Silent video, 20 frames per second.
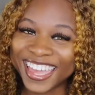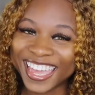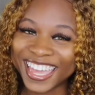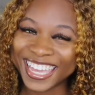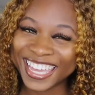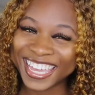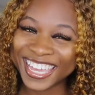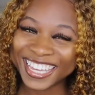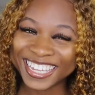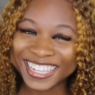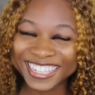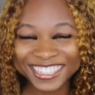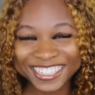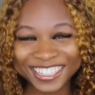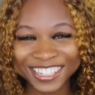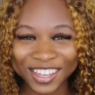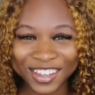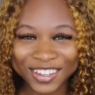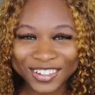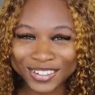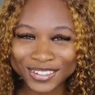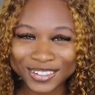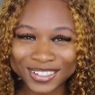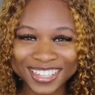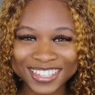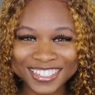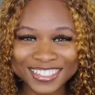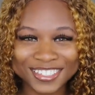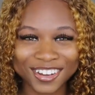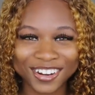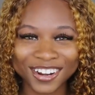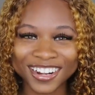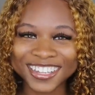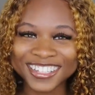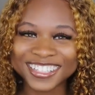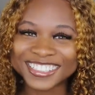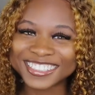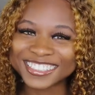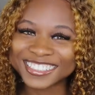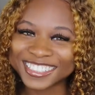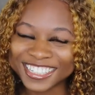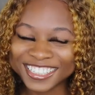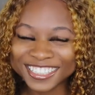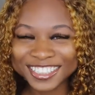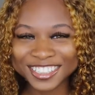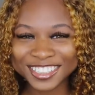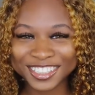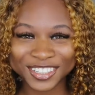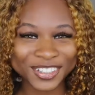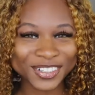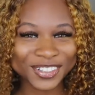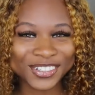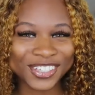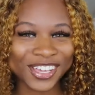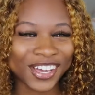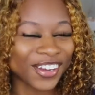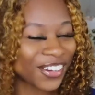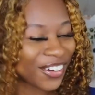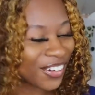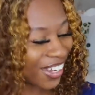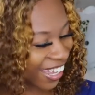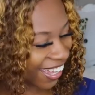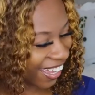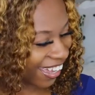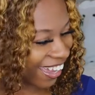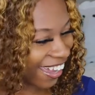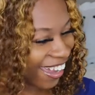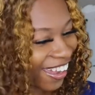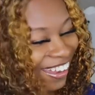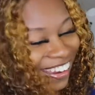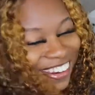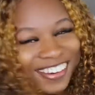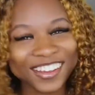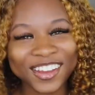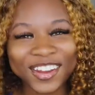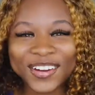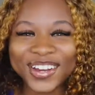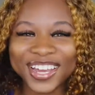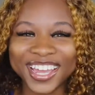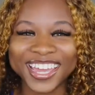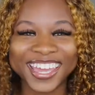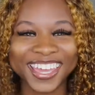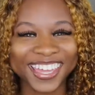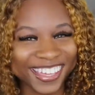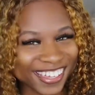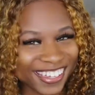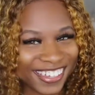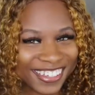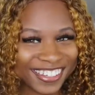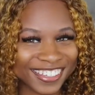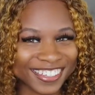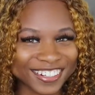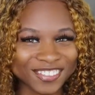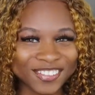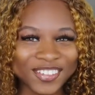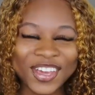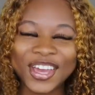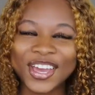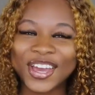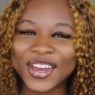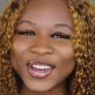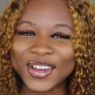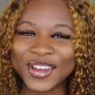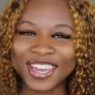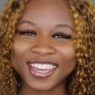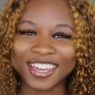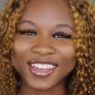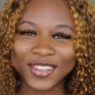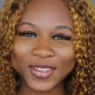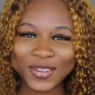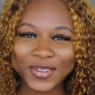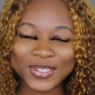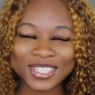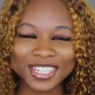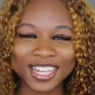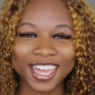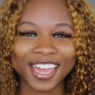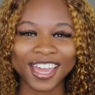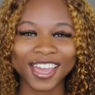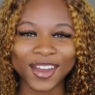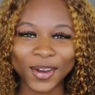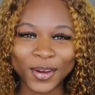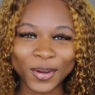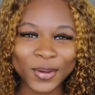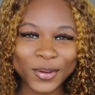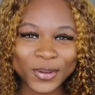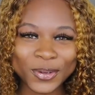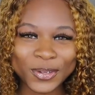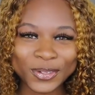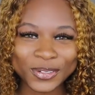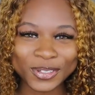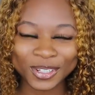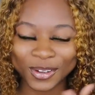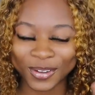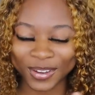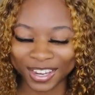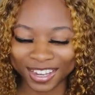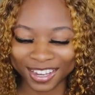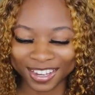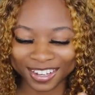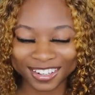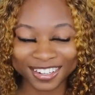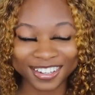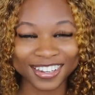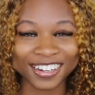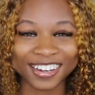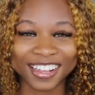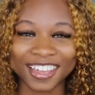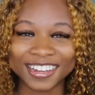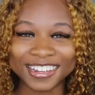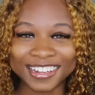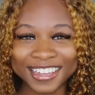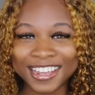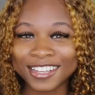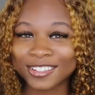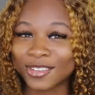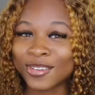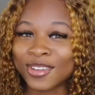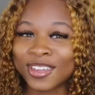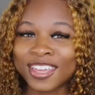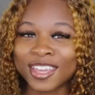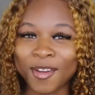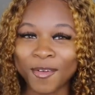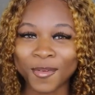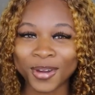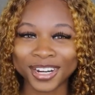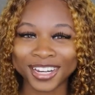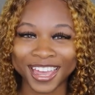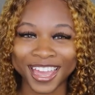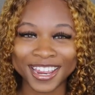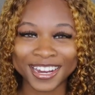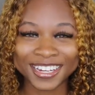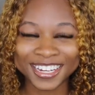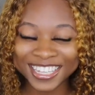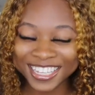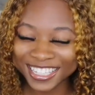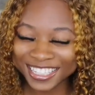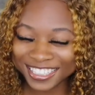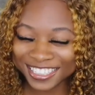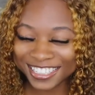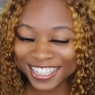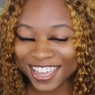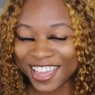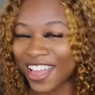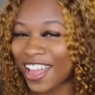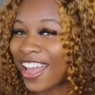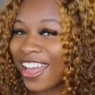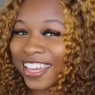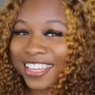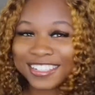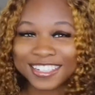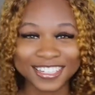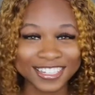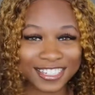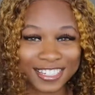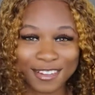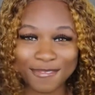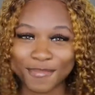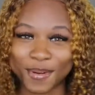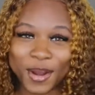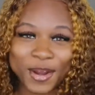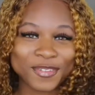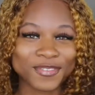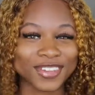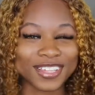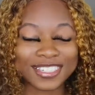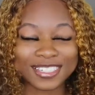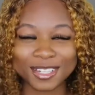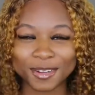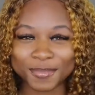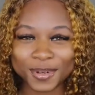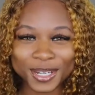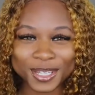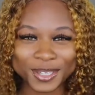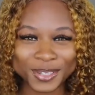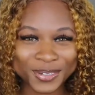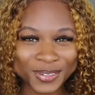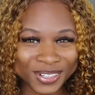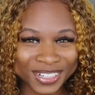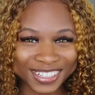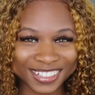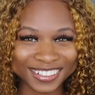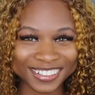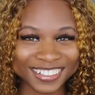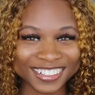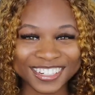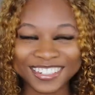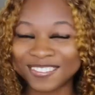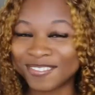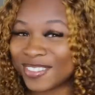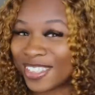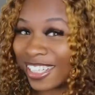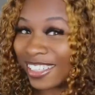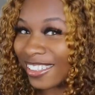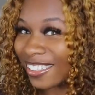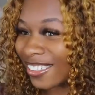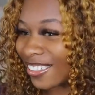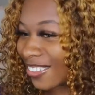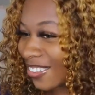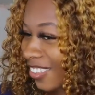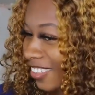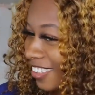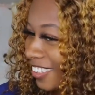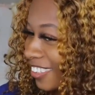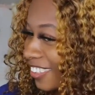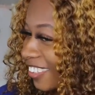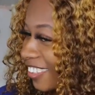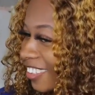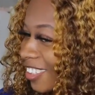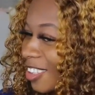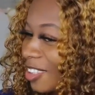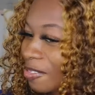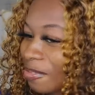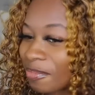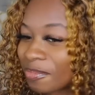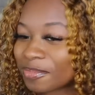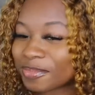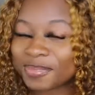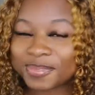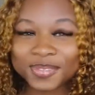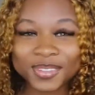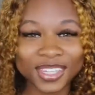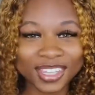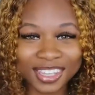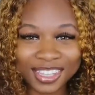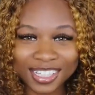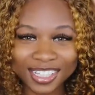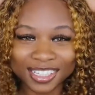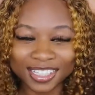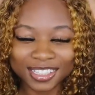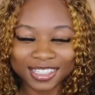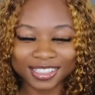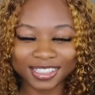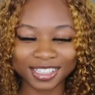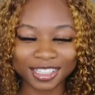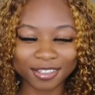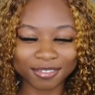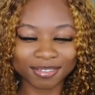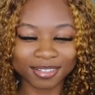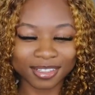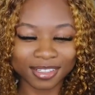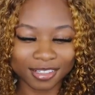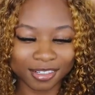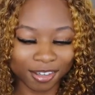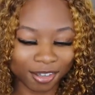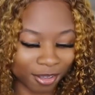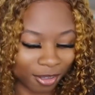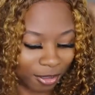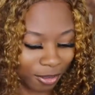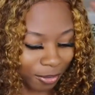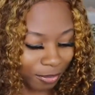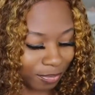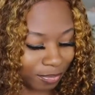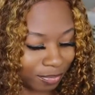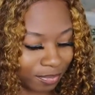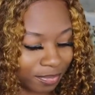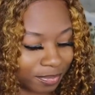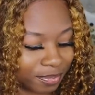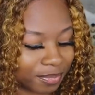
and they'll know that Zharia sent you. Y'all go ahead, go ahead. Go ahead use that code. Go ahead and click that link so you can get one like this because this is the perfect summer unit. I'm telling you this this is giving um